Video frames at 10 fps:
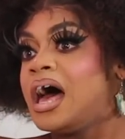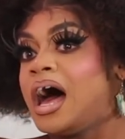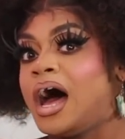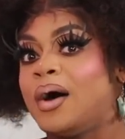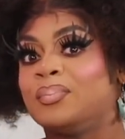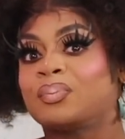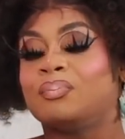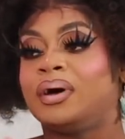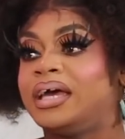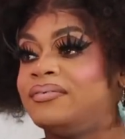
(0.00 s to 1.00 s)

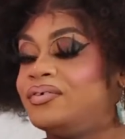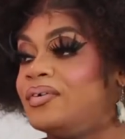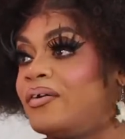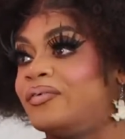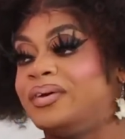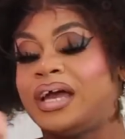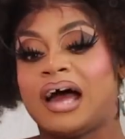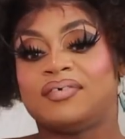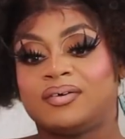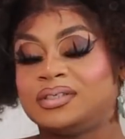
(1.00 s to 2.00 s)
But if you fuck with me,
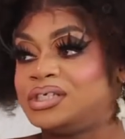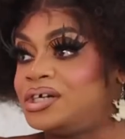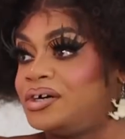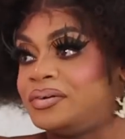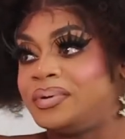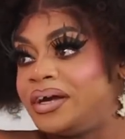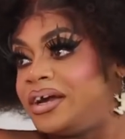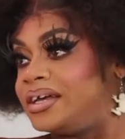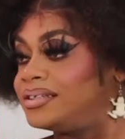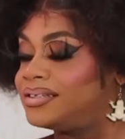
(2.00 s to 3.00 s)
I fuck with you.
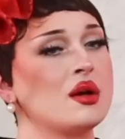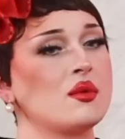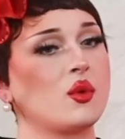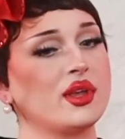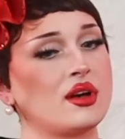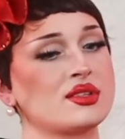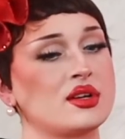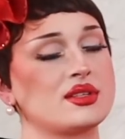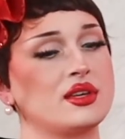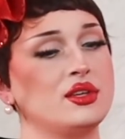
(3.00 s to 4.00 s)
Period. Well, with All
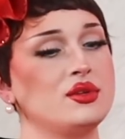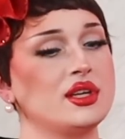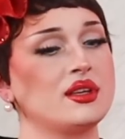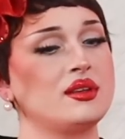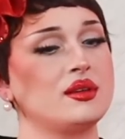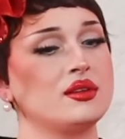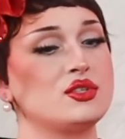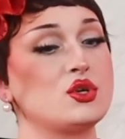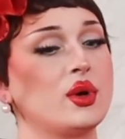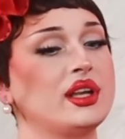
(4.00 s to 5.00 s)
Stars, like you did
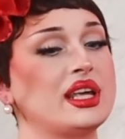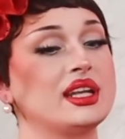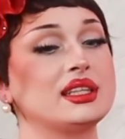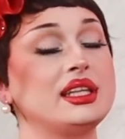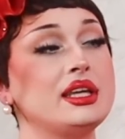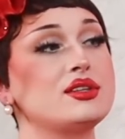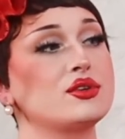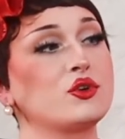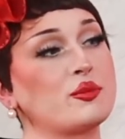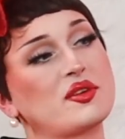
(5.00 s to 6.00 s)
join an elite
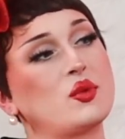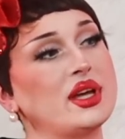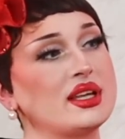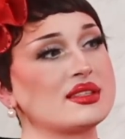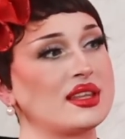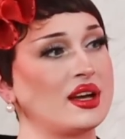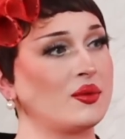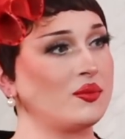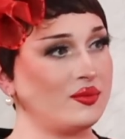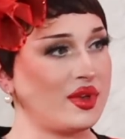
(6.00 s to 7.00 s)
group of queens that
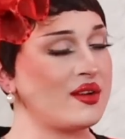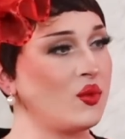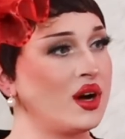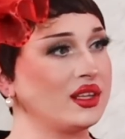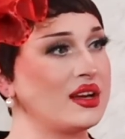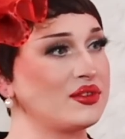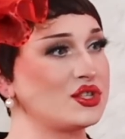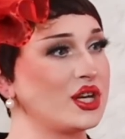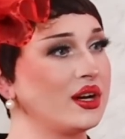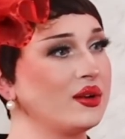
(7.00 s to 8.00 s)
have left the
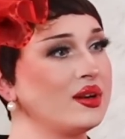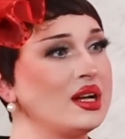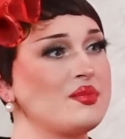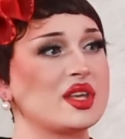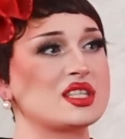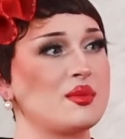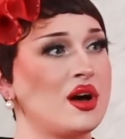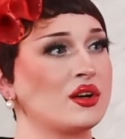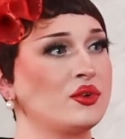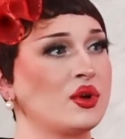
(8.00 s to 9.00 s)
show. A
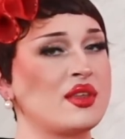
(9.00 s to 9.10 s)
small crew. I